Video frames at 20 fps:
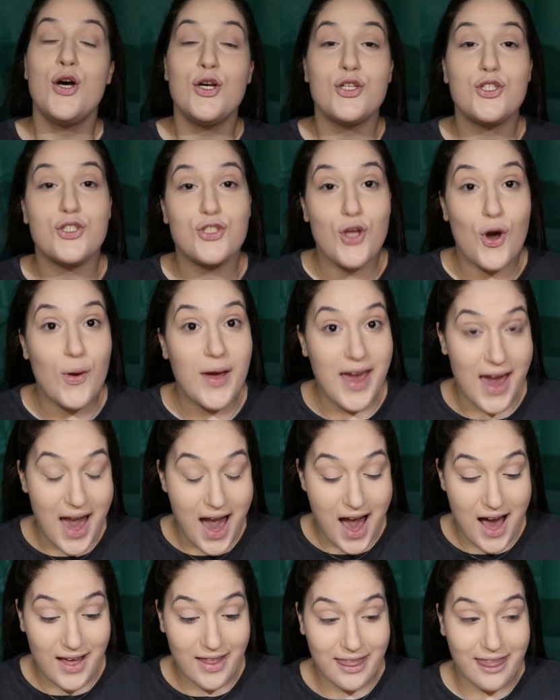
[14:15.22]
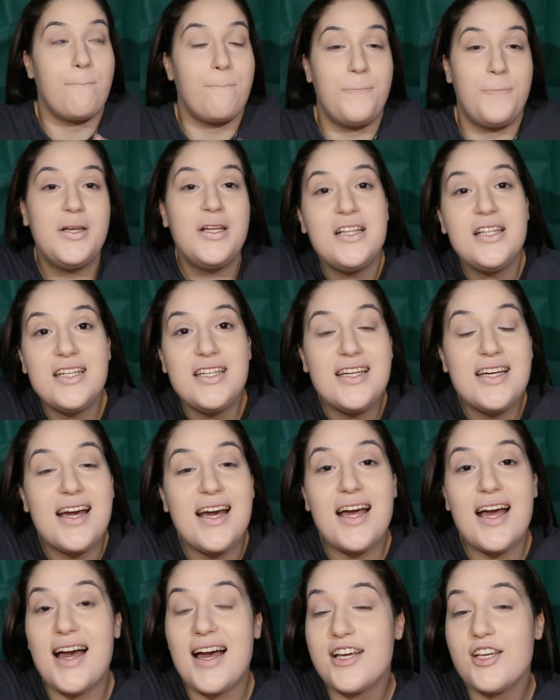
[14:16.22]
So yeah, Billy
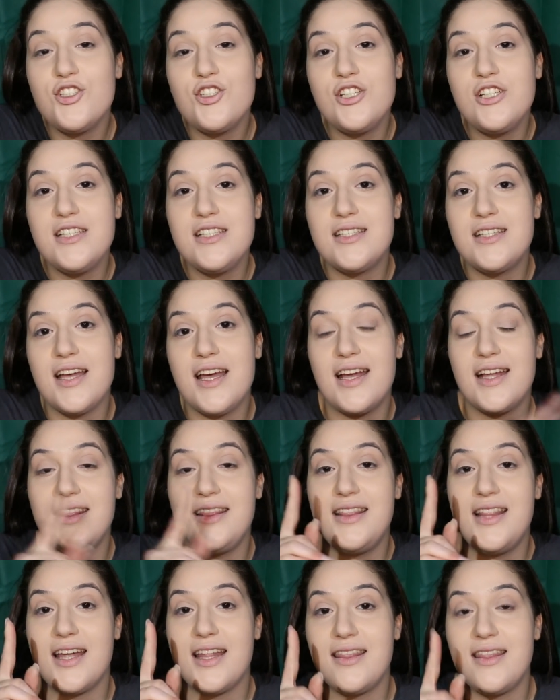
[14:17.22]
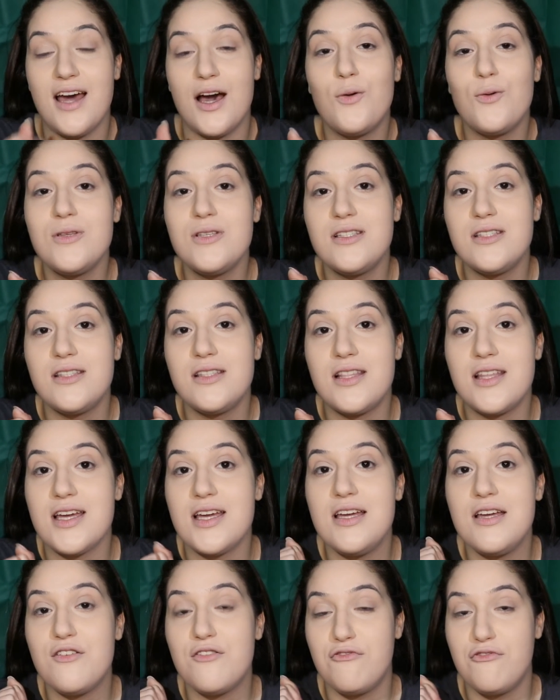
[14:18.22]
actually said that that was
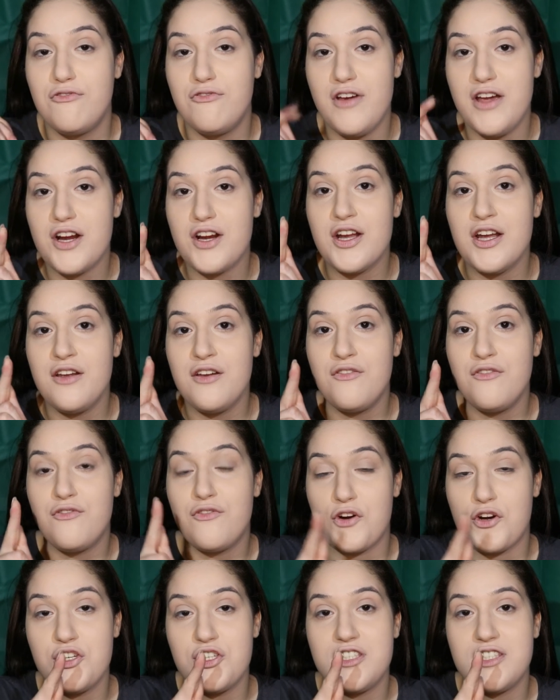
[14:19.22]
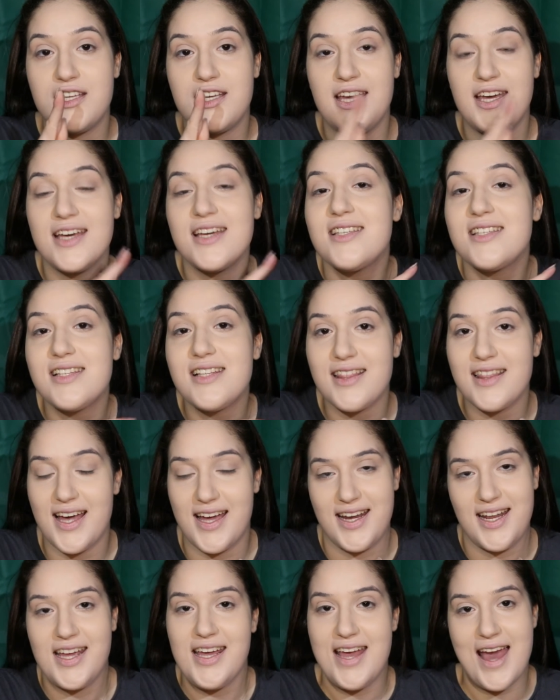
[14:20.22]
the very first kiss
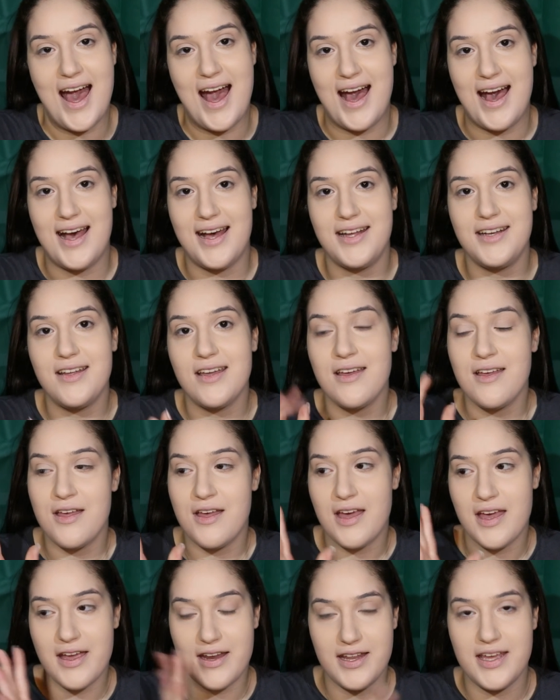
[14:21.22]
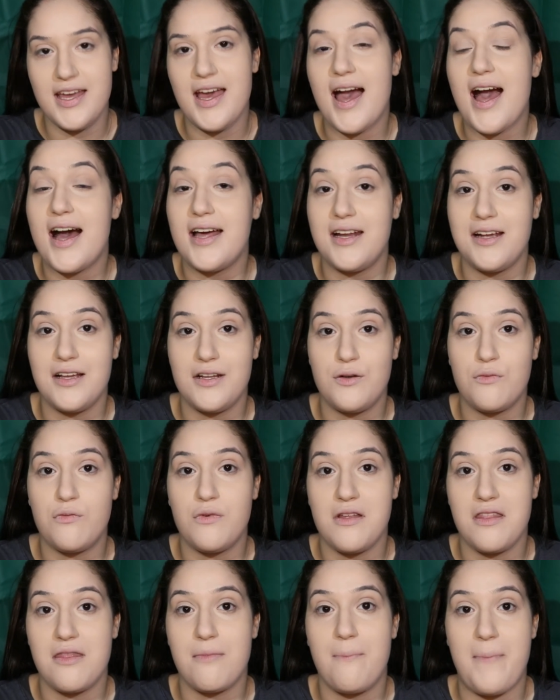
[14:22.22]
that he had, and he had it
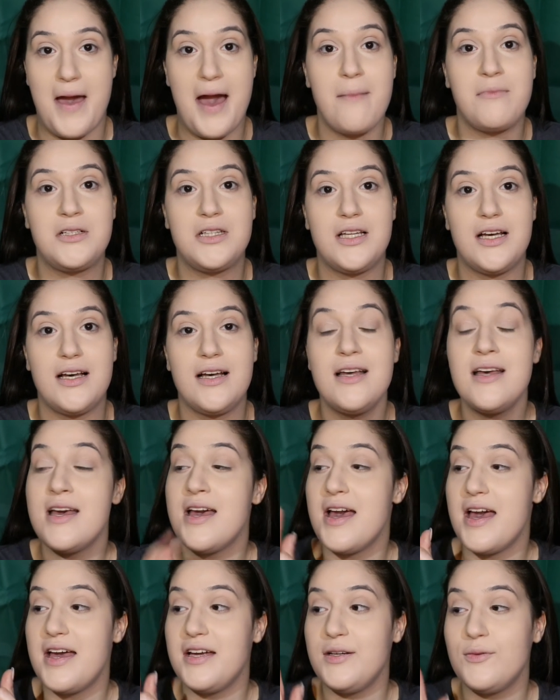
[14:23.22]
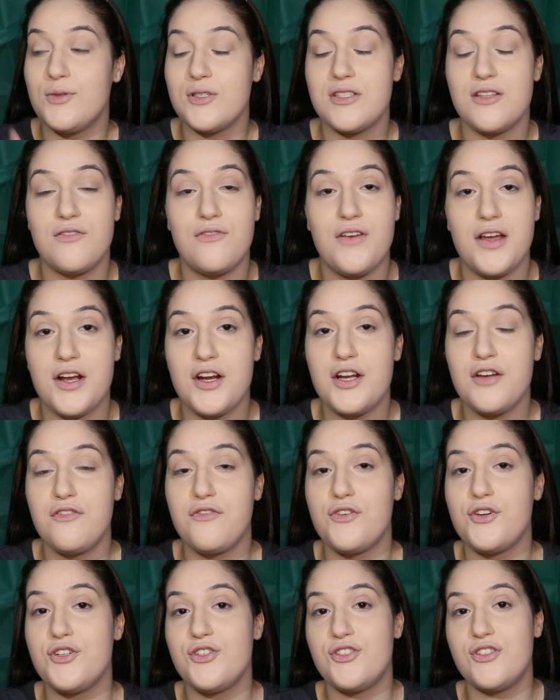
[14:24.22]
with Pamela, and it was the very
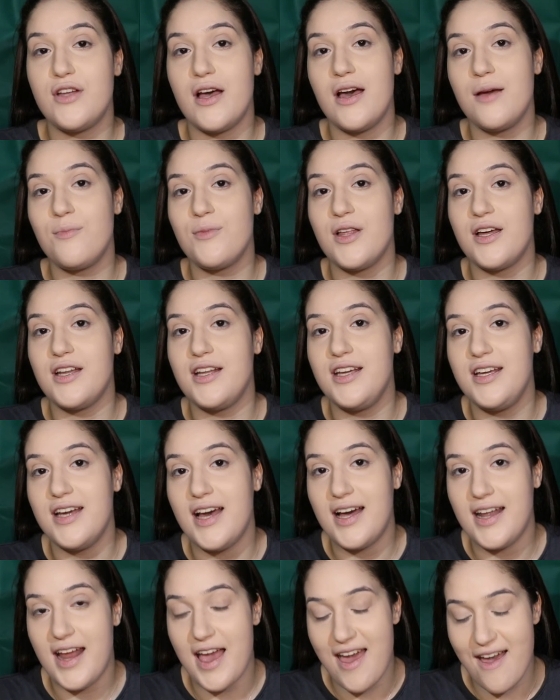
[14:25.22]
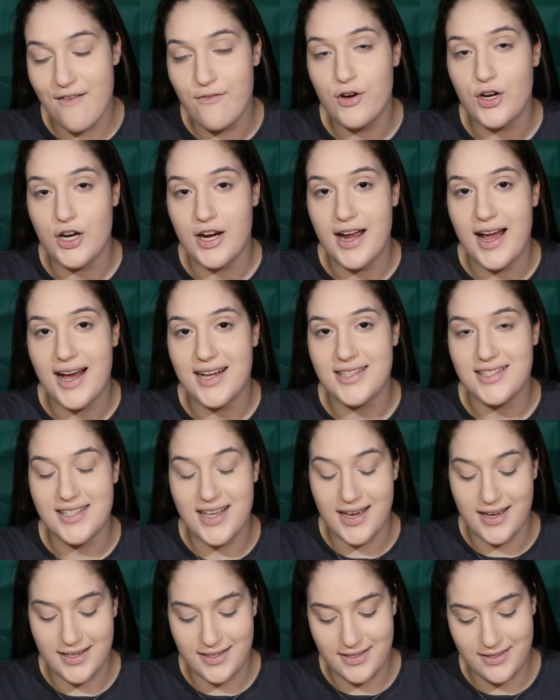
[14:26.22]
first time that he had ever had
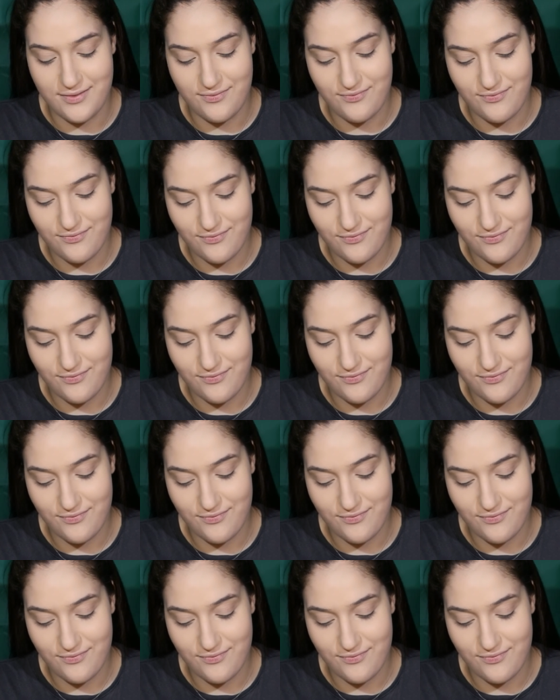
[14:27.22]
sex.